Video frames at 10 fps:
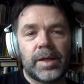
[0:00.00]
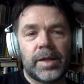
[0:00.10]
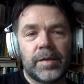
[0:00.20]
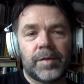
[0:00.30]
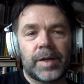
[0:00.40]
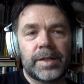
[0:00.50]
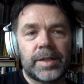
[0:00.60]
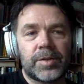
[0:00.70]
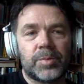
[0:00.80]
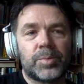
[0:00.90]
if I need
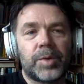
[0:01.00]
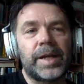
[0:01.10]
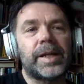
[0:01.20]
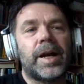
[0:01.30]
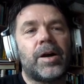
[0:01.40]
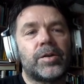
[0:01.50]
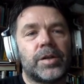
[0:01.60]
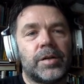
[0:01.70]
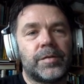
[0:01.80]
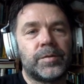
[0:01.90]
to break out
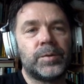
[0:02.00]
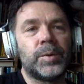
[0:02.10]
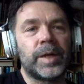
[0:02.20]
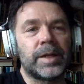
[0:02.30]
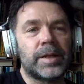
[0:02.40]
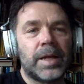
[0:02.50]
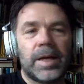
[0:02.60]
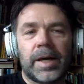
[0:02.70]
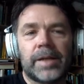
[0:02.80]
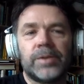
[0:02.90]
of ruin,
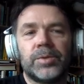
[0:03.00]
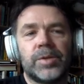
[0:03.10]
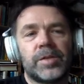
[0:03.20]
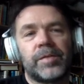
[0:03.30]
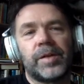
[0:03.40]
I can do this very